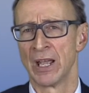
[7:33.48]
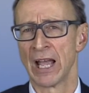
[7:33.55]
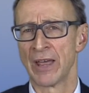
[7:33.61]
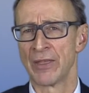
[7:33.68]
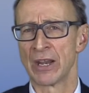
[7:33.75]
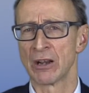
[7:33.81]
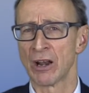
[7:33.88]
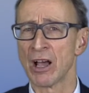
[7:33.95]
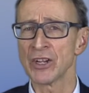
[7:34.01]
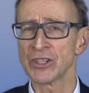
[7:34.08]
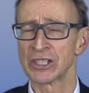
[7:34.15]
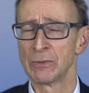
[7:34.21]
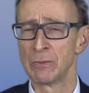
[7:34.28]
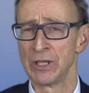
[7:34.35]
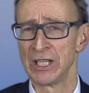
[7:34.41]
And then
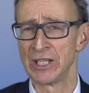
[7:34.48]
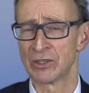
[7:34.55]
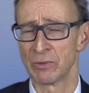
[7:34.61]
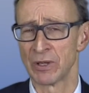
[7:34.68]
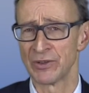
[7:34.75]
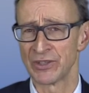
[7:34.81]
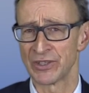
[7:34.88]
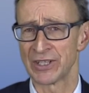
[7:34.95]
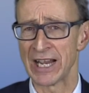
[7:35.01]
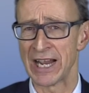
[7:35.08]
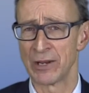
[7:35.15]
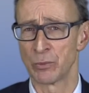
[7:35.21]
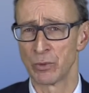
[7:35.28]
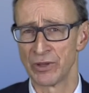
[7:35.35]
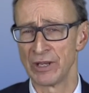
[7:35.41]
lastly, we need to
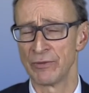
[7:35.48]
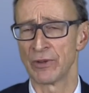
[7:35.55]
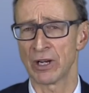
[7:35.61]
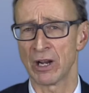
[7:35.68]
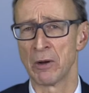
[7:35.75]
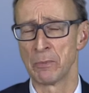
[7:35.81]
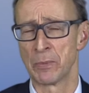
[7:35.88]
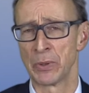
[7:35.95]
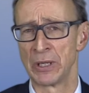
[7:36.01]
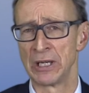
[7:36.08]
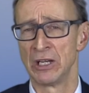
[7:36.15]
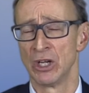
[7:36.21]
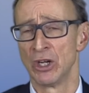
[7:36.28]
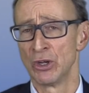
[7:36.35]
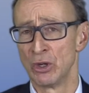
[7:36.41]
understand within the company
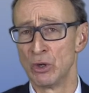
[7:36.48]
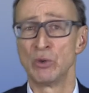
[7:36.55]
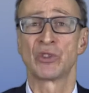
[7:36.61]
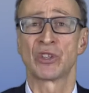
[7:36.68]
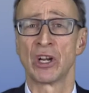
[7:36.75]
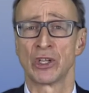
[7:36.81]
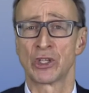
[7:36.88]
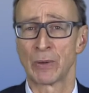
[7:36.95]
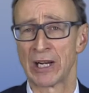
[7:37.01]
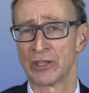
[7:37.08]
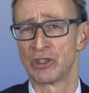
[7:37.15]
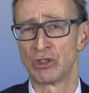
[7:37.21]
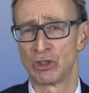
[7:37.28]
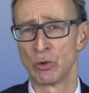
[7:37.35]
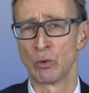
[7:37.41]
who's going to
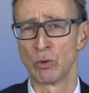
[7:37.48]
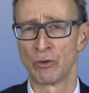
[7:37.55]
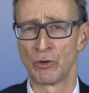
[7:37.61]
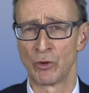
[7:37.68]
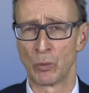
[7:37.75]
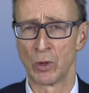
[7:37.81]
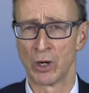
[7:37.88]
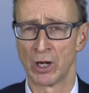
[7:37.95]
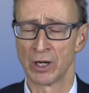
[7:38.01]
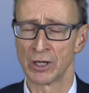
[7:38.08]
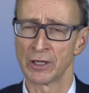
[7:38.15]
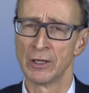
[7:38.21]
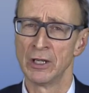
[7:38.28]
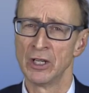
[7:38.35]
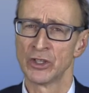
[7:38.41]
actually do all of the work.
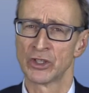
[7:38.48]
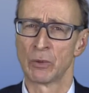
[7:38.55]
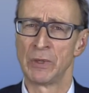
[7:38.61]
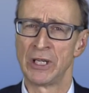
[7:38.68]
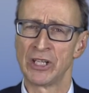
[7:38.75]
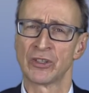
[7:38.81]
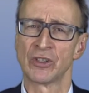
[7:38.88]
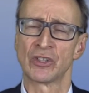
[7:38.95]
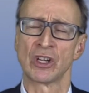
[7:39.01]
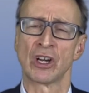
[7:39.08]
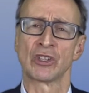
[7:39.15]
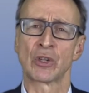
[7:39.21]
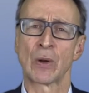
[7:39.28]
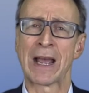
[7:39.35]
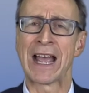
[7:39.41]
So we need to
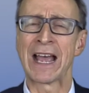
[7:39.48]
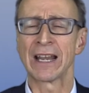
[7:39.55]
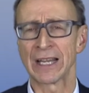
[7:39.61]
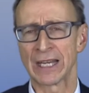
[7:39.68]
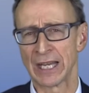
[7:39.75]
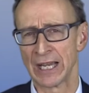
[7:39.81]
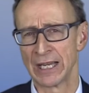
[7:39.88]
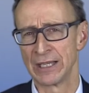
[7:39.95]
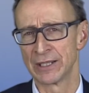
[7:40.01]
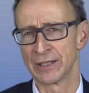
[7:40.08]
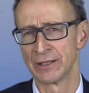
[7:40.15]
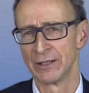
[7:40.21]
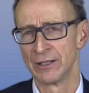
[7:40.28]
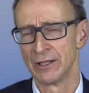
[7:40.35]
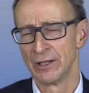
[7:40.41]
start to allocate
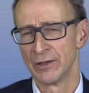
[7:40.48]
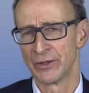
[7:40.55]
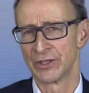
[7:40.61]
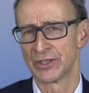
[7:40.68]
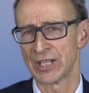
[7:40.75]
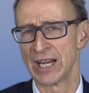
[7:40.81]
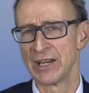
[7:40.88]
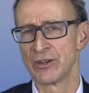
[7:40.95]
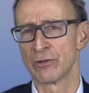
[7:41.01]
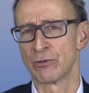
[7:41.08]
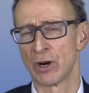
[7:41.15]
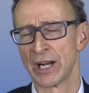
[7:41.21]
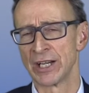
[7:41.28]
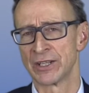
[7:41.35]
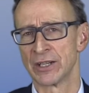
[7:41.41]
the tender
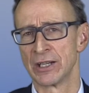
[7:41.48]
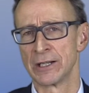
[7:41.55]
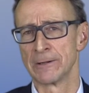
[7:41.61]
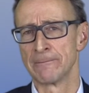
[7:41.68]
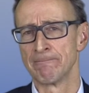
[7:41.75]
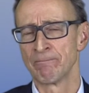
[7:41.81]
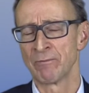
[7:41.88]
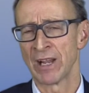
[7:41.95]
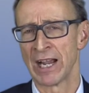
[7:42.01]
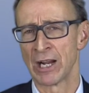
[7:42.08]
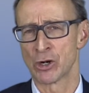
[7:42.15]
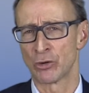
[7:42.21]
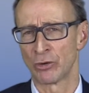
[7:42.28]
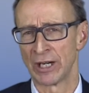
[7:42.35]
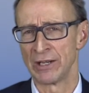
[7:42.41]
writing
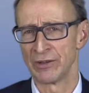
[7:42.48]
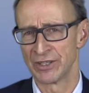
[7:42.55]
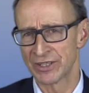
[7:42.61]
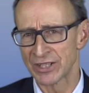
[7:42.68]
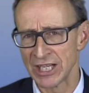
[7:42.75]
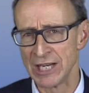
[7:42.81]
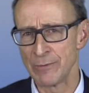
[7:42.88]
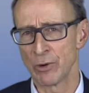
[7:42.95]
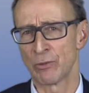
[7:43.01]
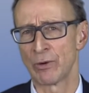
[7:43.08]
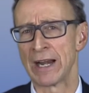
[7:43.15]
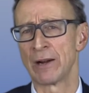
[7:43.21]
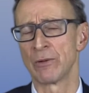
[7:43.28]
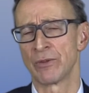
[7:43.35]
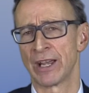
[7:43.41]
and create the team
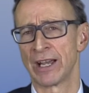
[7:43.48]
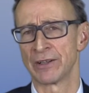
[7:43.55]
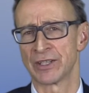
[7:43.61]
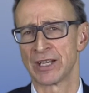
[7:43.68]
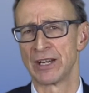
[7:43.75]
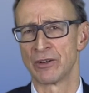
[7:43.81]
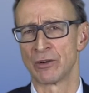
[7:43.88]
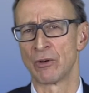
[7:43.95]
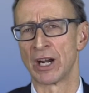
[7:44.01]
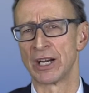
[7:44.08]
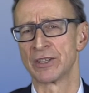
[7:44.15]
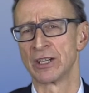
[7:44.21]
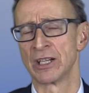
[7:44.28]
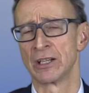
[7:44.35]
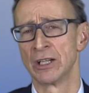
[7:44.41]
around that tender
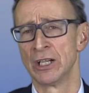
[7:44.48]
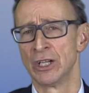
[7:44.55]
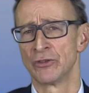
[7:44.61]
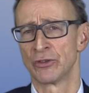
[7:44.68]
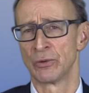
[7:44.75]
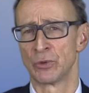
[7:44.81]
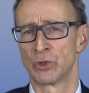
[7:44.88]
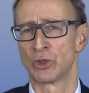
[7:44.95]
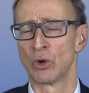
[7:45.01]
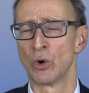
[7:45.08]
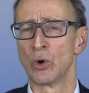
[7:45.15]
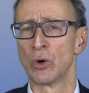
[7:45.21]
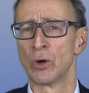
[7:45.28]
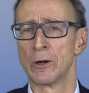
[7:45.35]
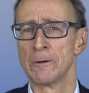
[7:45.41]
writing to
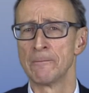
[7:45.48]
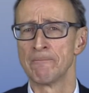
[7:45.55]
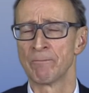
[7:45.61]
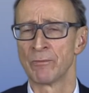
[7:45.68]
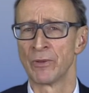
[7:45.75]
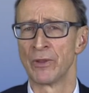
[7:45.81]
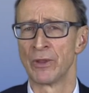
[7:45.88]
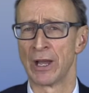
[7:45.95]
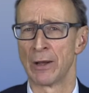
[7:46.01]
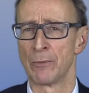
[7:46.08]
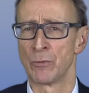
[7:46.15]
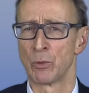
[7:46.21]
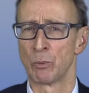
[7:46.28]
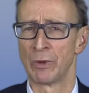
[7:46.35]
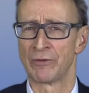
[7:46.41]
ensure that
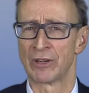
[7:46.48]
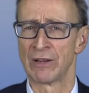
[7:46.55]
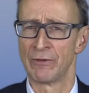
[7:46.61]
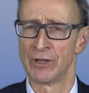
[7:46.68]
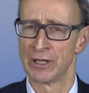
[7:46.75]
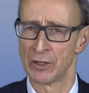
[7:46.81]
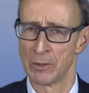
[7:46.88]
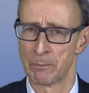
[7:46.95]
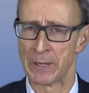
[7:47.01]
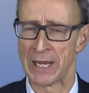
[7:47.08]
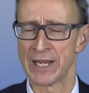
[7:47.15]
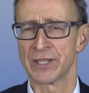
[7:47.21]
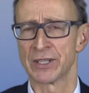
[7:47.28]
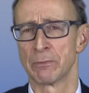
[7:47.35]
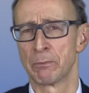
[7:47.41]
we've given it the
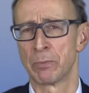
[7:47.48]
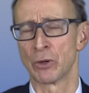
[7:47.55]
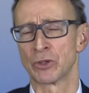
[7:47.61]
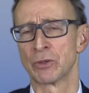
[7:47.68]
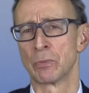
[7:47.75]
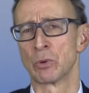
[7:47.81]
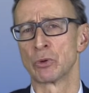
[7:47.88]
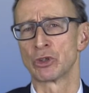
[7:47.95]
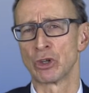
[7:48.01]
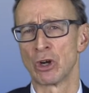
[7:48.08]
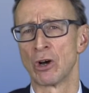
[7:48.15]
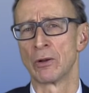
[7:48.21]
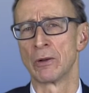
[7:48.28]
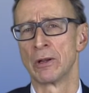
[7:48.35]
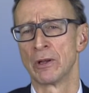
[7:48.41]
best possible
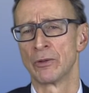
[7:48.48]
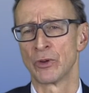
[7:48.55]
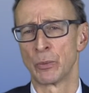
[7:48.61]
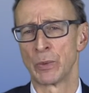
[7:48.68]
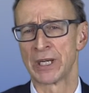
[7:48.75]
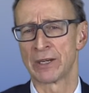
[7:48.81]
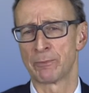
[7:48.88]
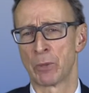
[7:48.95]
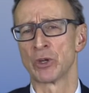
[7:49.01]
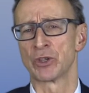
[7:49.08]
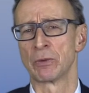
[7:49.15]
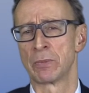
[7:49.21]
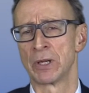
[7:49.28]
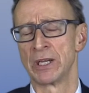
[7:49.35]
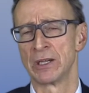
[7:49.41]
shot that we
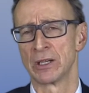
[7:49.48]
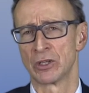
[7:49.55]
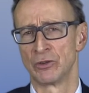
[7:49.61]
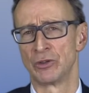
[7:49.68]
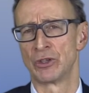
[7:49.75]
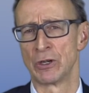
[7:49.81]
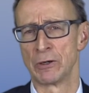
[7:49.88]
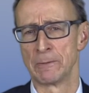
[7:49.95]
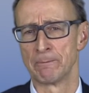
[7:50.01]
possibly can do.